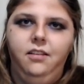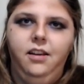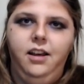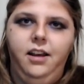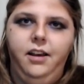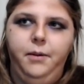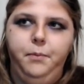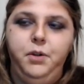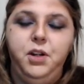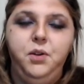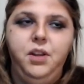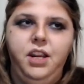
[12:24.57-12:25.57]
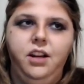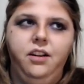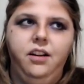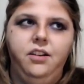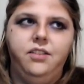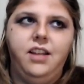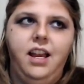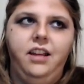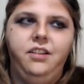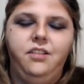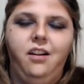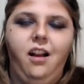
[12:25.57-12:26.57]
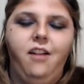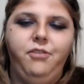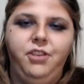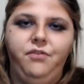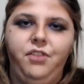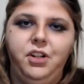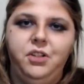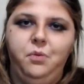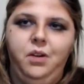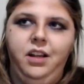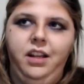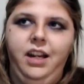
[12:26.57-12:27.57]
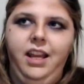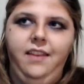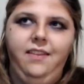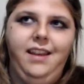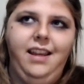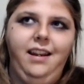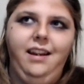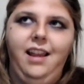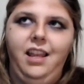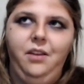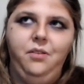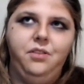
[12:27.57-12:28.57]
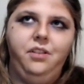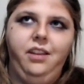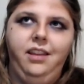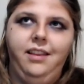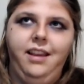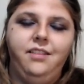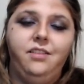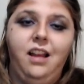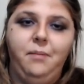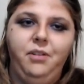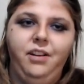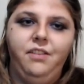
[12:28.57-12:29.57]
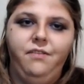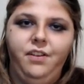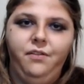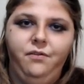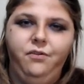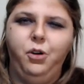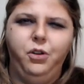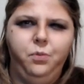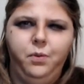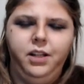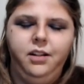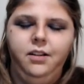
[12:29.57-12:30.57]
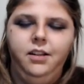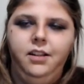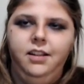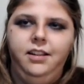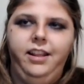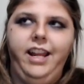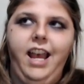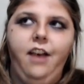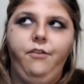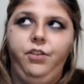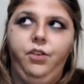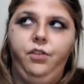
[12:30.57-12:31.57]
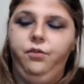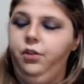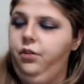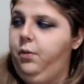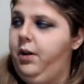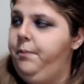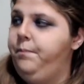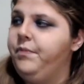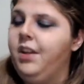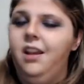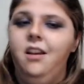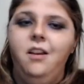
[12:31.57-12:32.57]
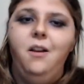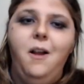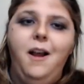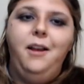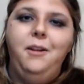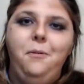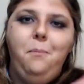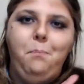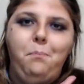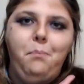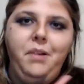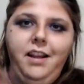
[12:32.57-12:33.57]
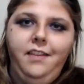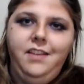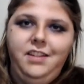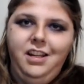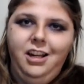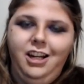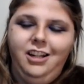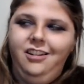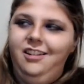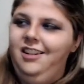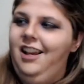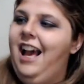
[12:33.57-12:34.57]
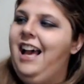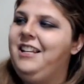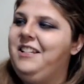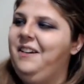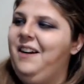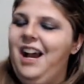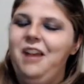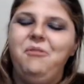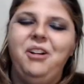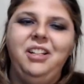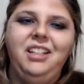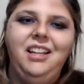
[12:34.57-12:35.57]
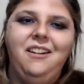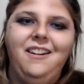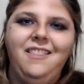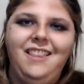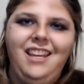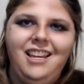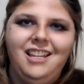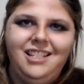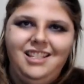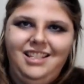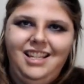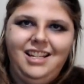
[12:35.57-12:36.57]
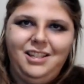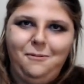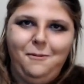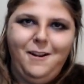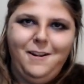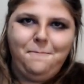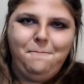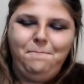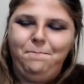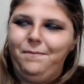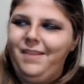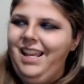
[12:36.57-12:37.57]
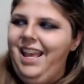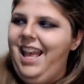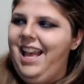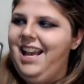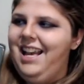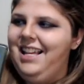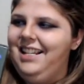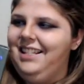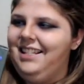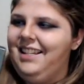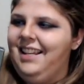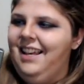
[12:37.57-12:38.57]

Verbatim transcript: um, New Year's, I start off with the first one and then I usually like stop around the fifth, fourth one, like halfway through the fourth one, but not this year. So I'm currently on the sixth one and